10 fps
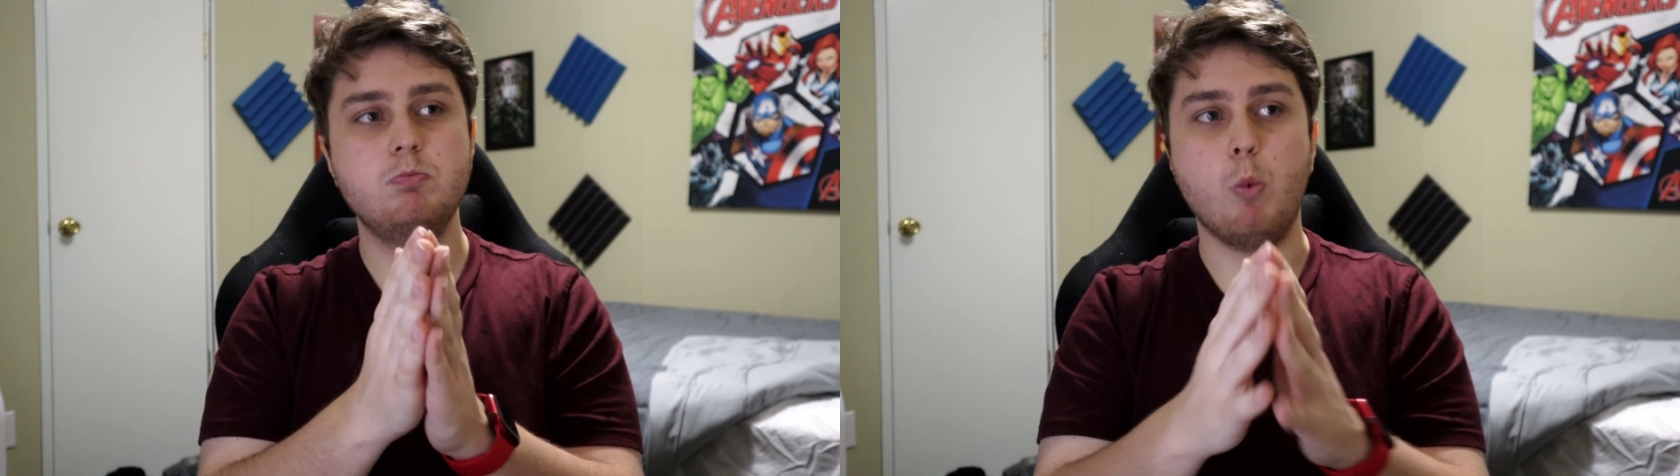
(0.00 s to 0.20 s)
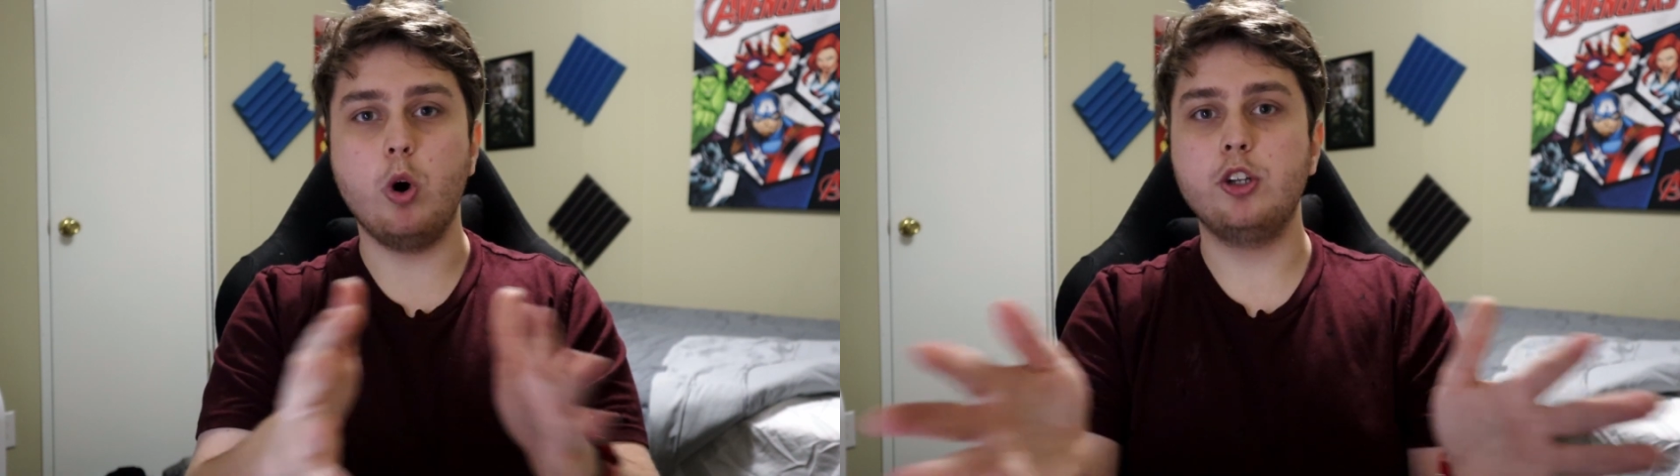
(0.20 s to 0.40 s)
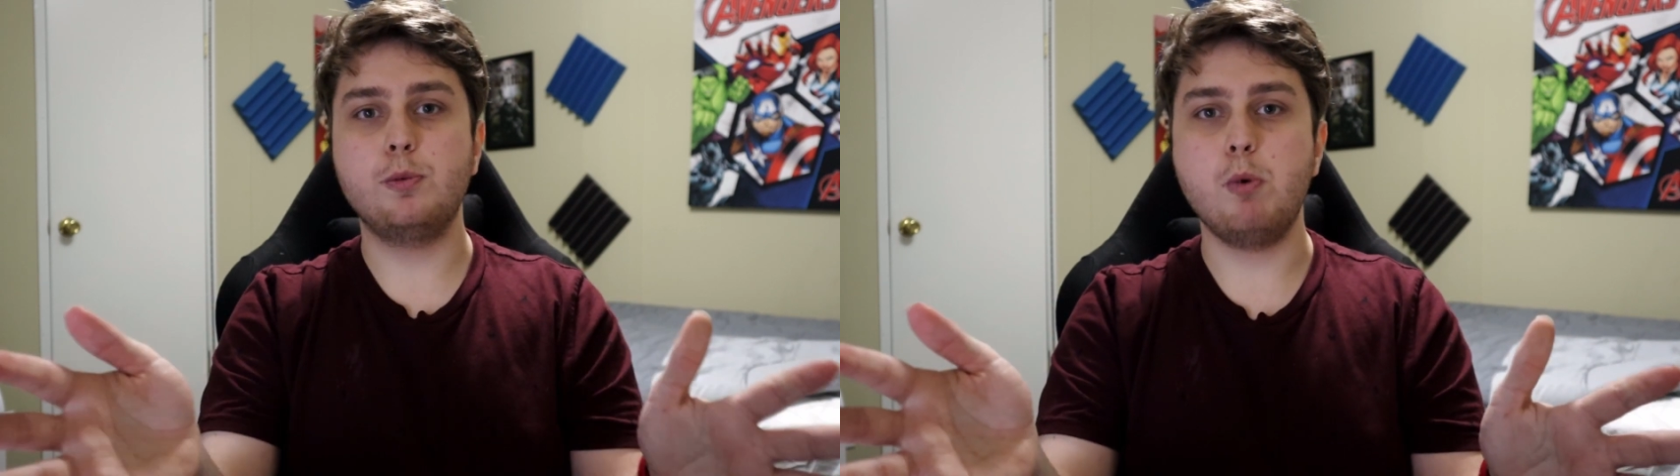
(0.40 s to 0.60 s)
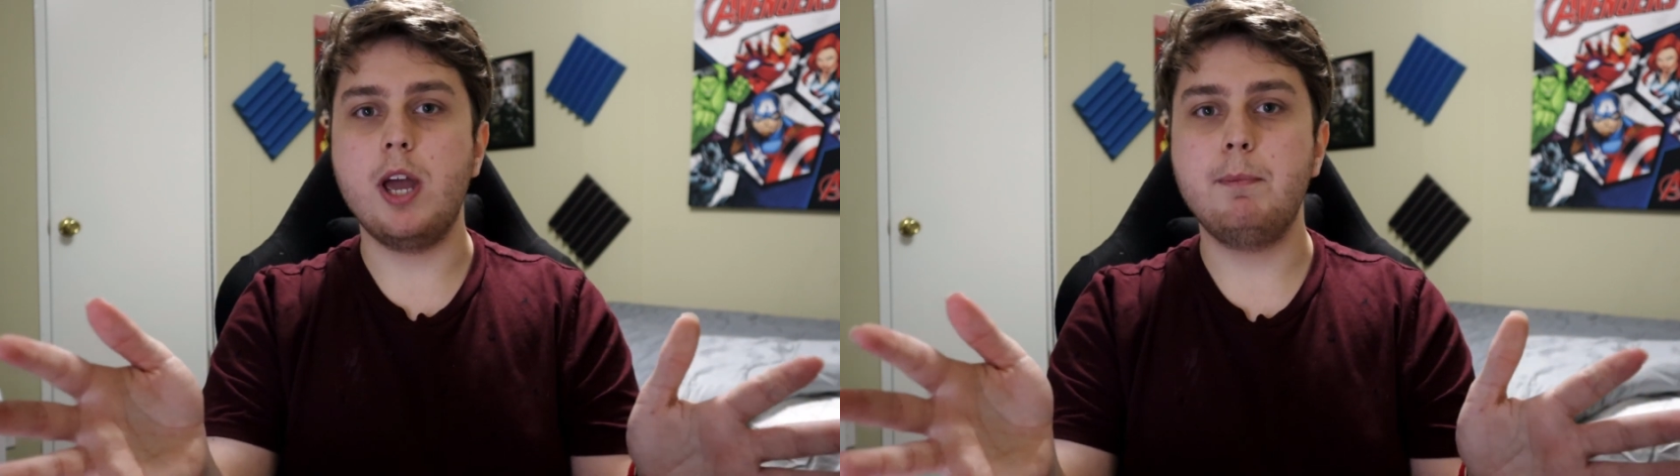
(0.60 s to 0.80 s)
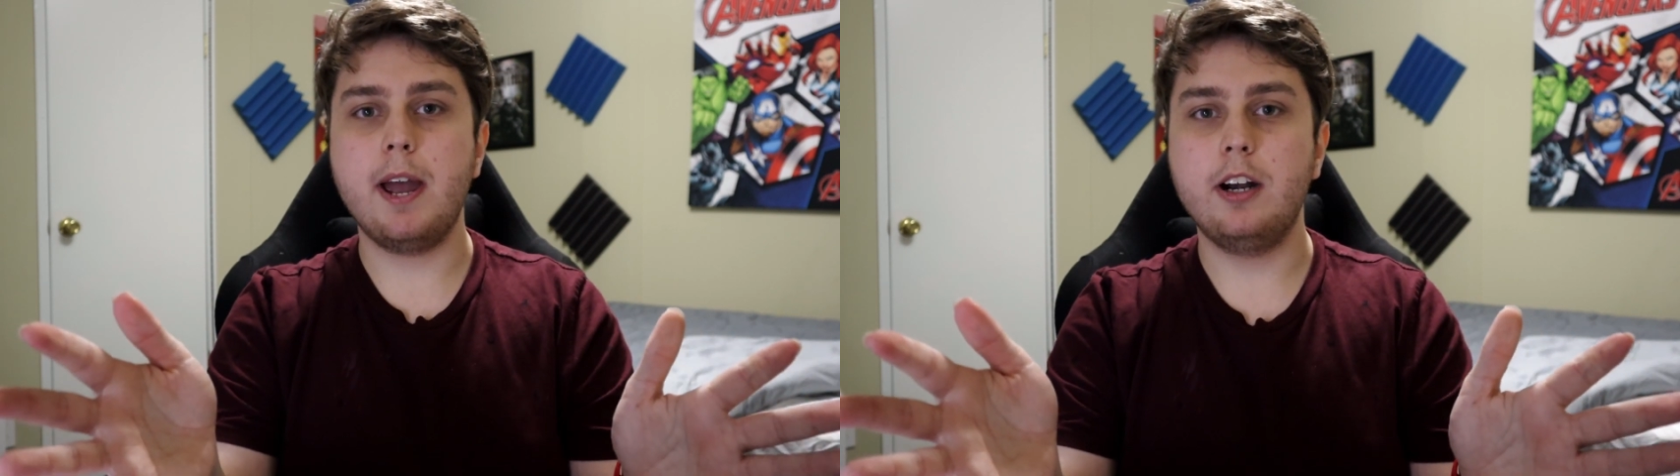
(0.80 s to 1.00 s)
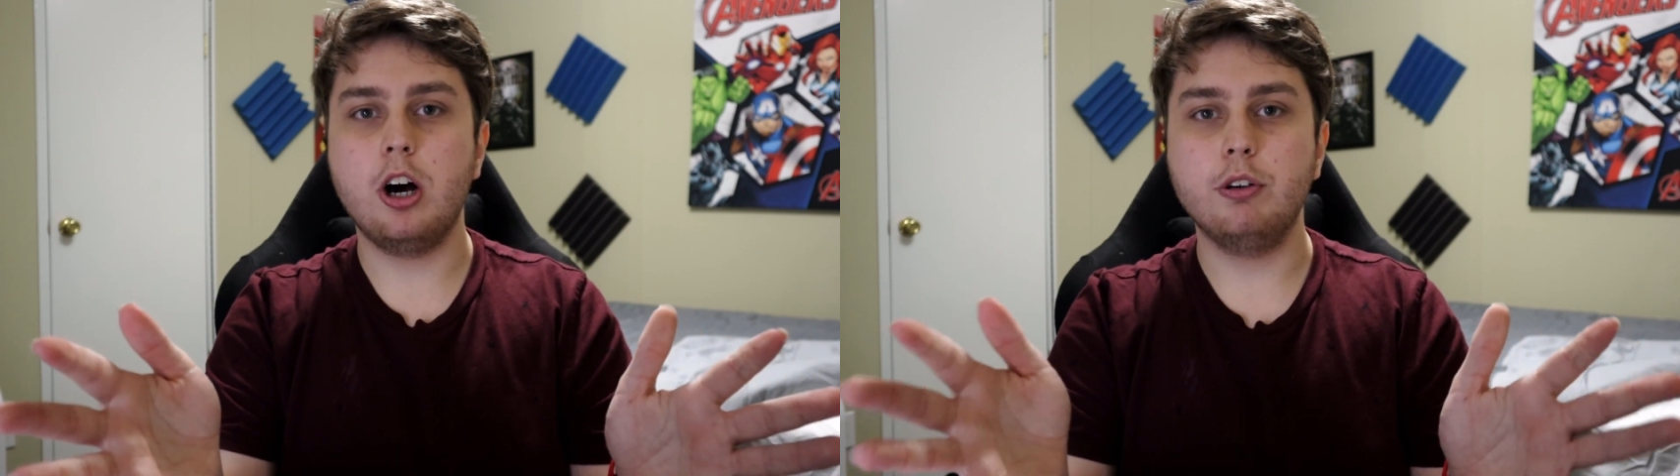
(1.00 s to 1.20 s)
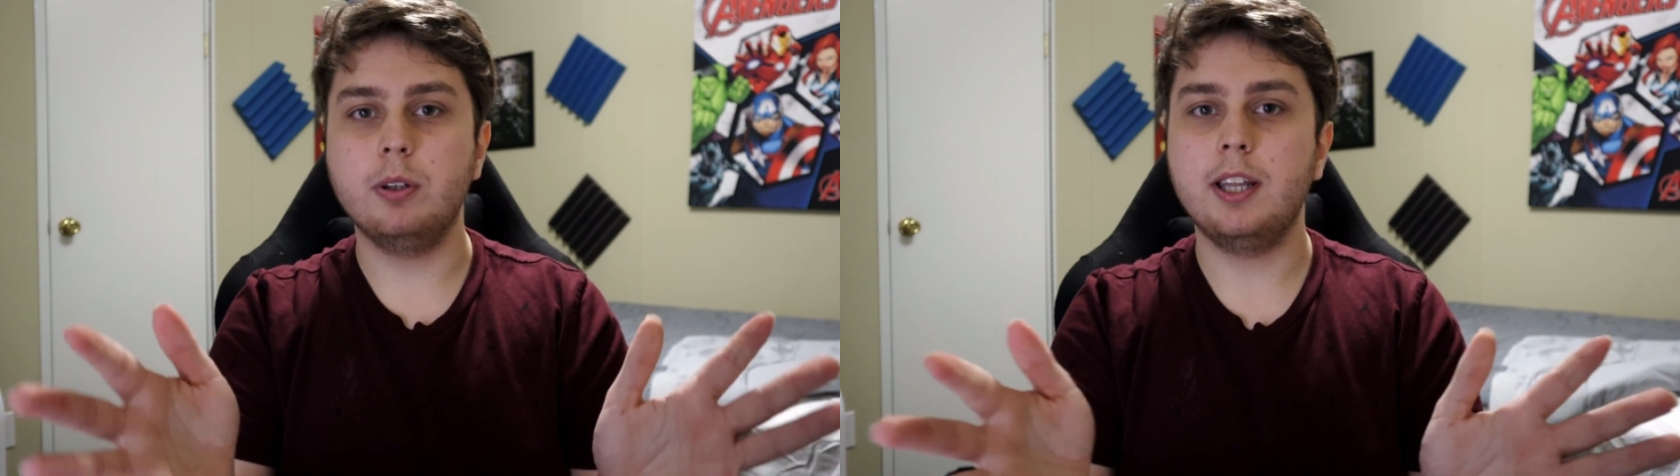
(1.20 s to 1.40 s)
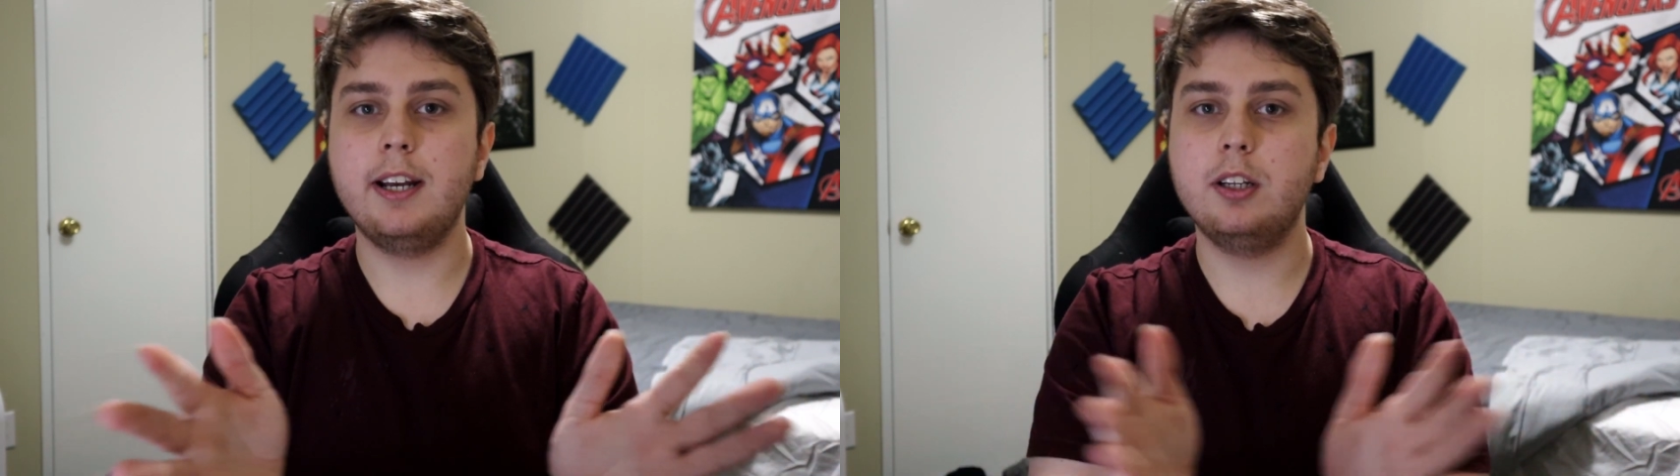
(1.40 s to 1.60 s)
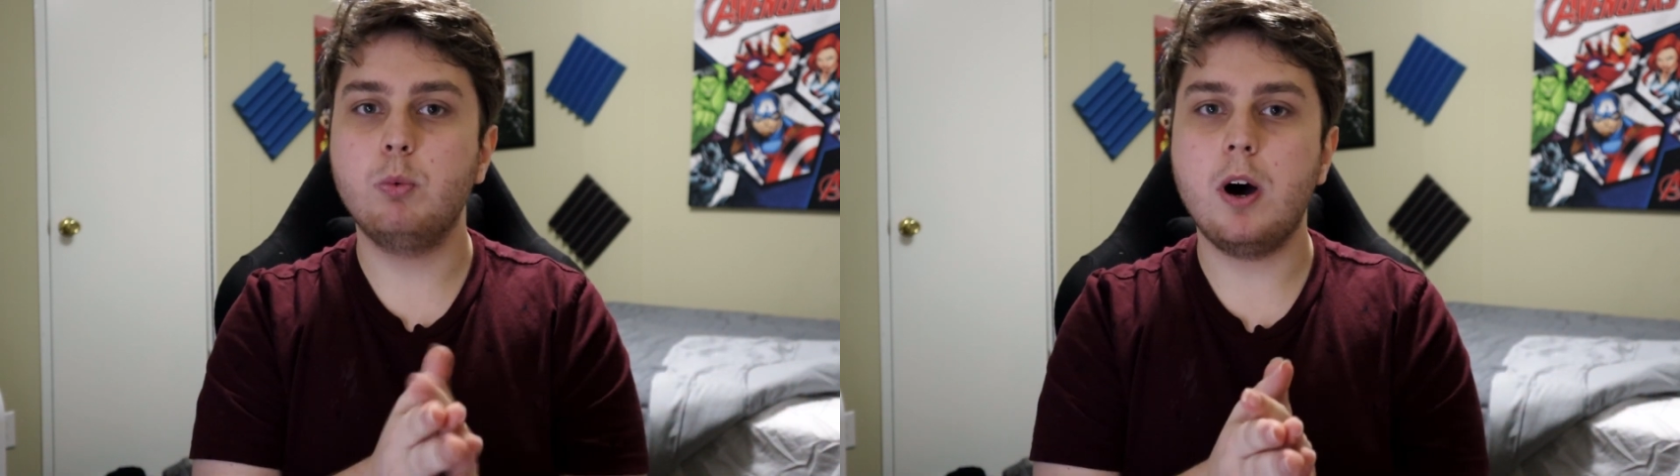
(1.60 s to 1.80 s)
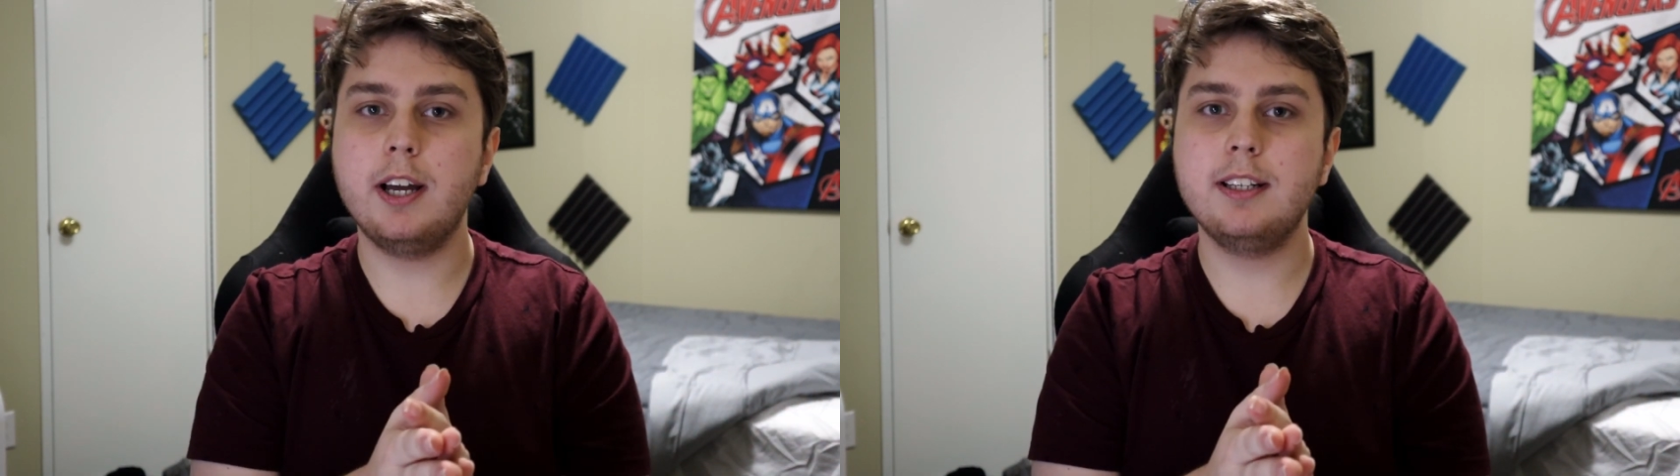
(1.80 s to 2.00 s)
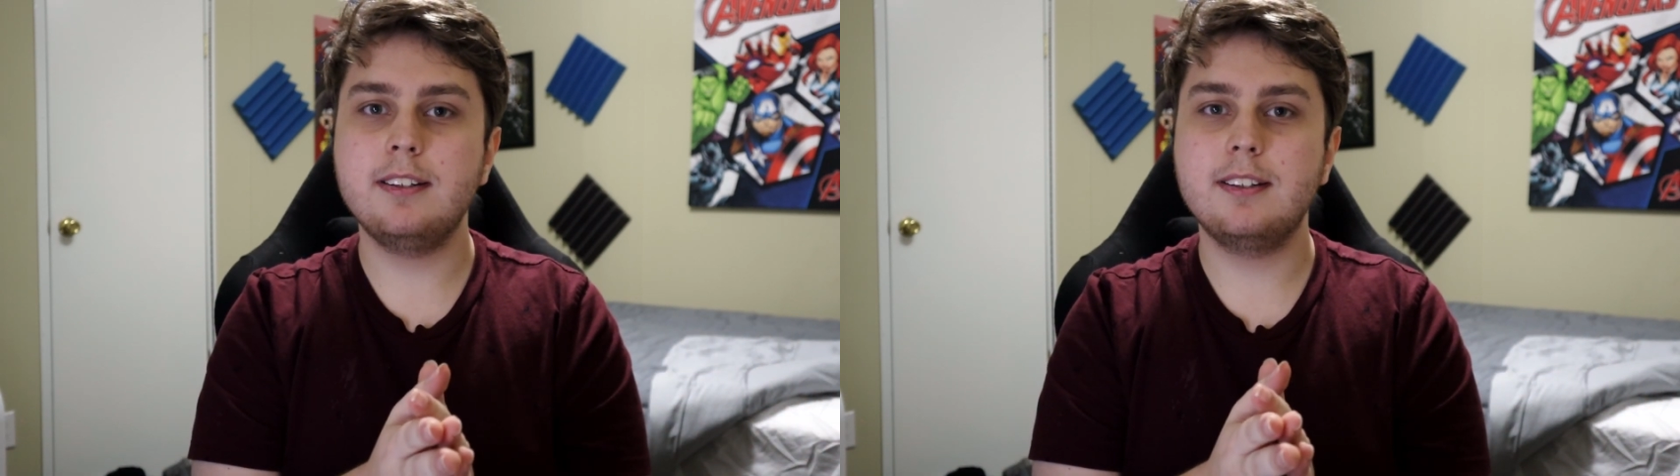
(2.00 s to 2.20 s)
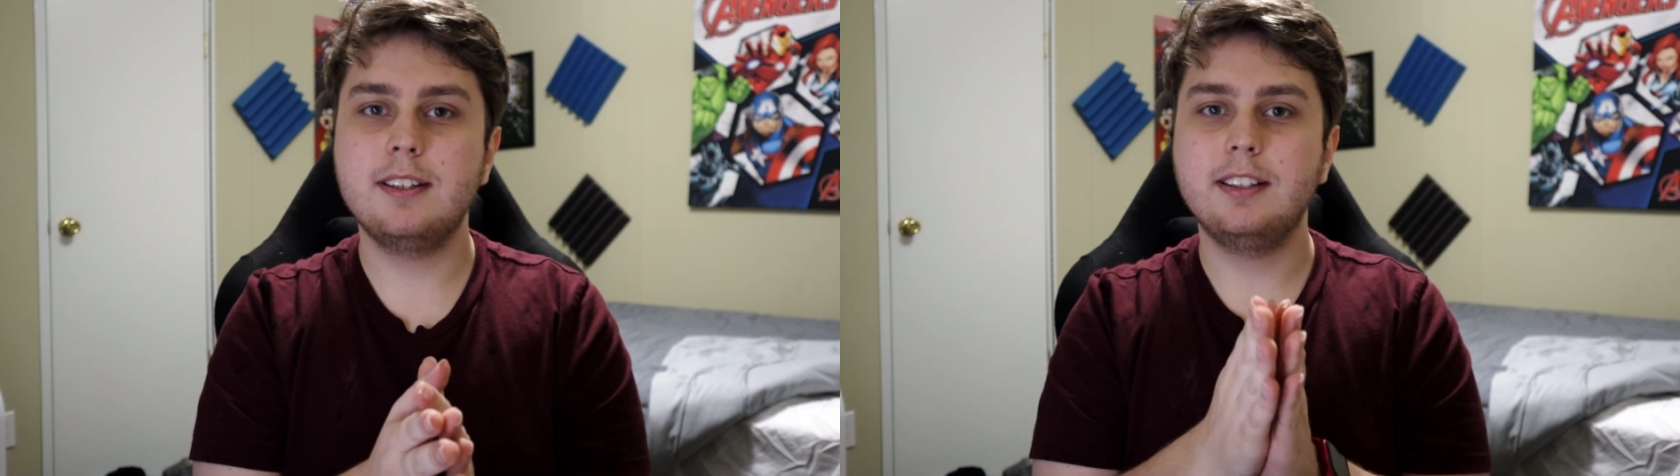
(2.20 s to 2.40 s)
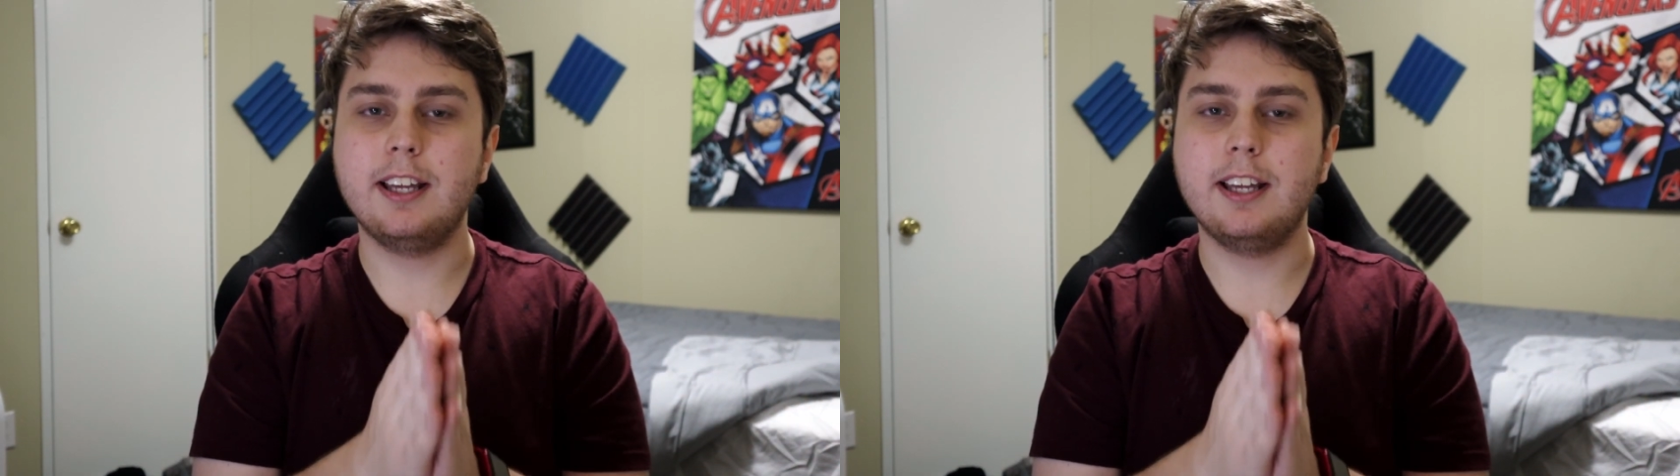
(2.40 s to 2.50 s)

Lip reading: more spray paint art related wise